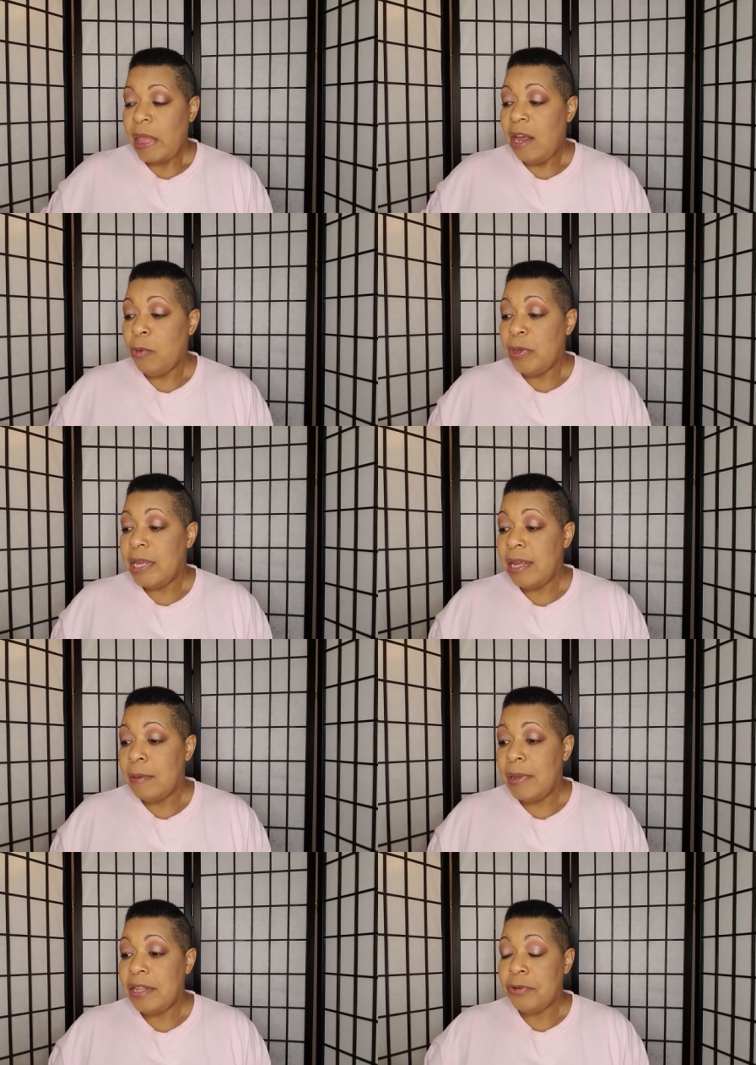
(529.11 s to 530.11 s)
and when we
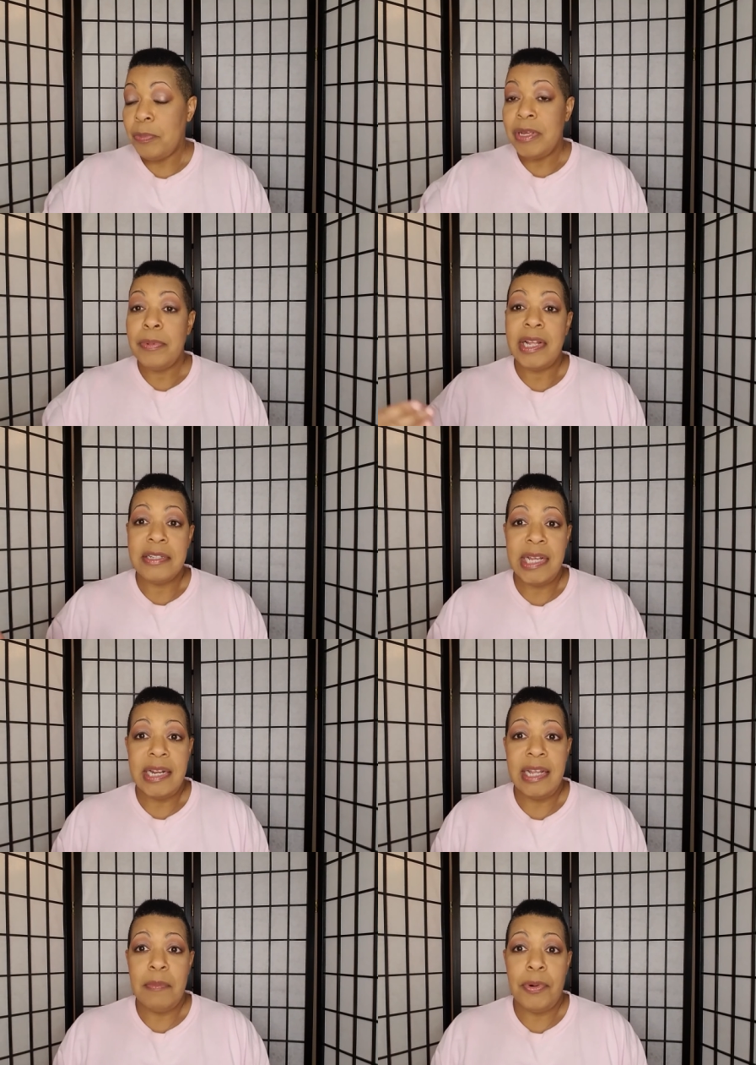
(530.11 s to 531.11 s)
came out, there were people outside that